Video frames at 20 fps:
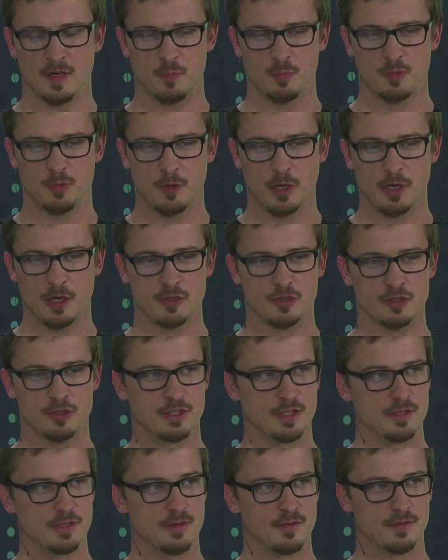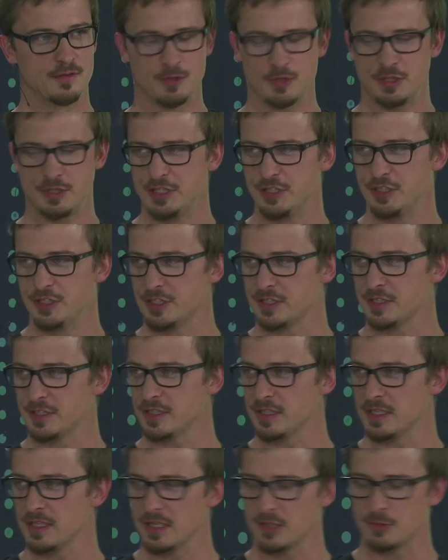product
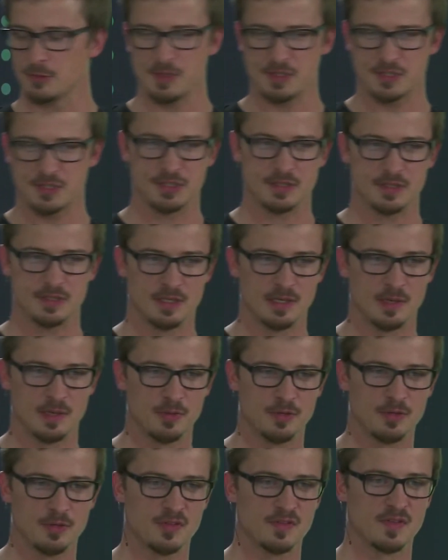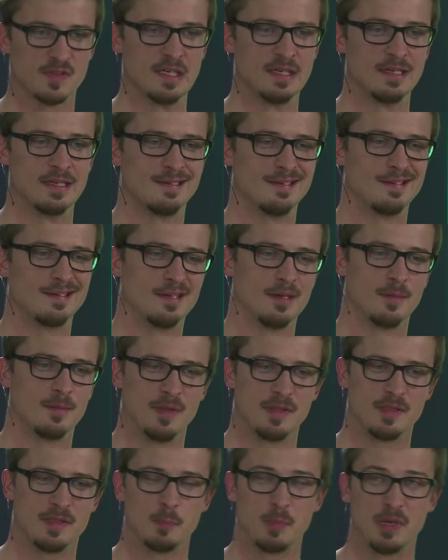strategic question because
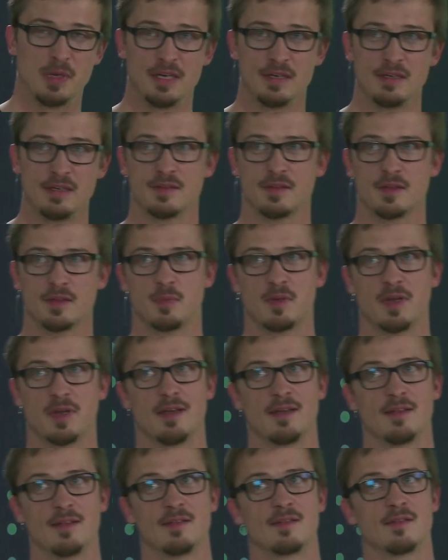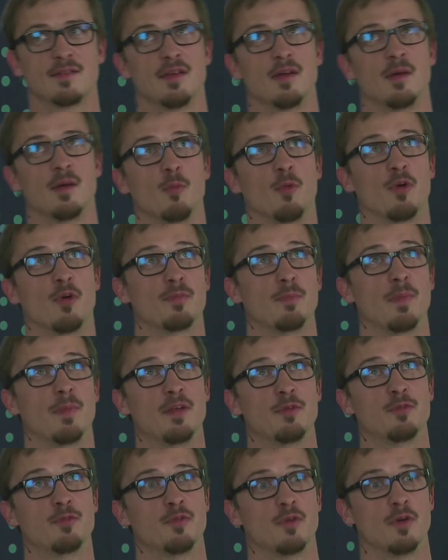at the beginning the appliance was
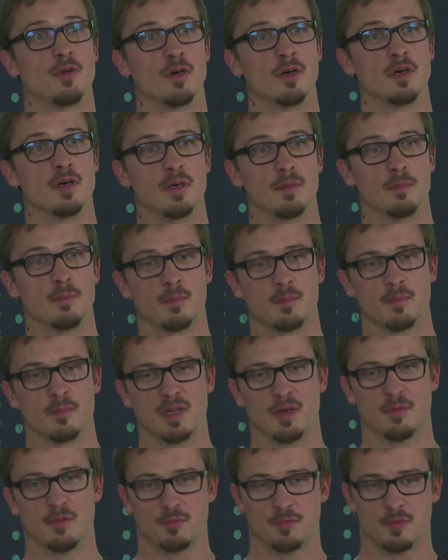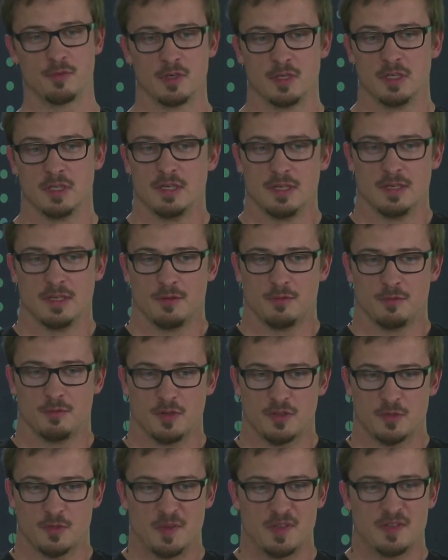meant for
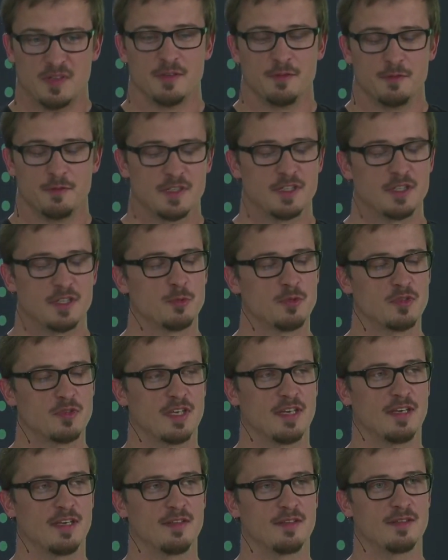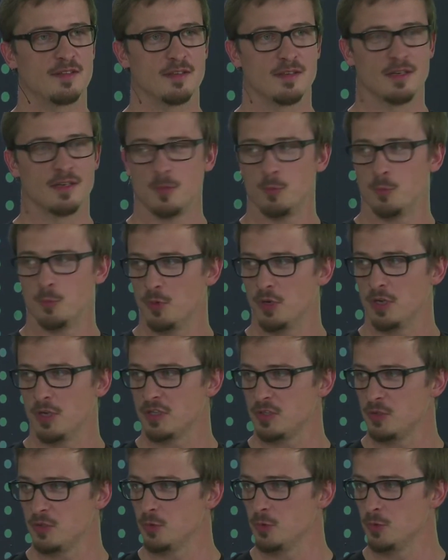a specific use case where
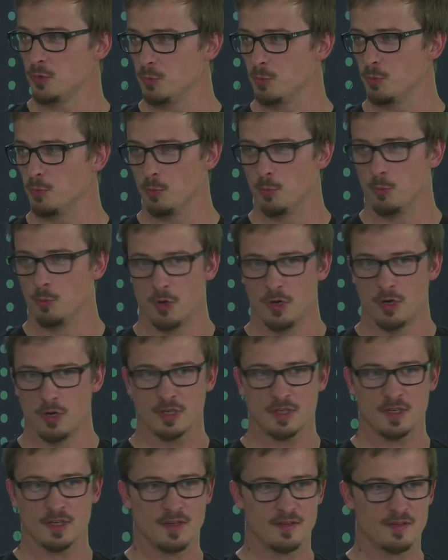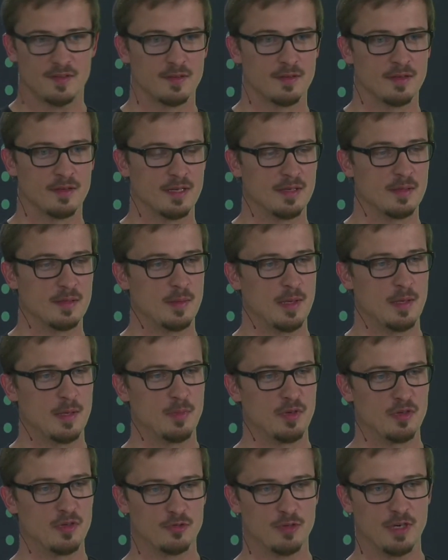you work as an
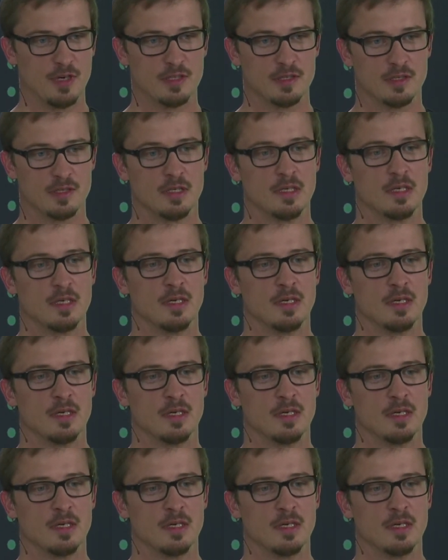administrator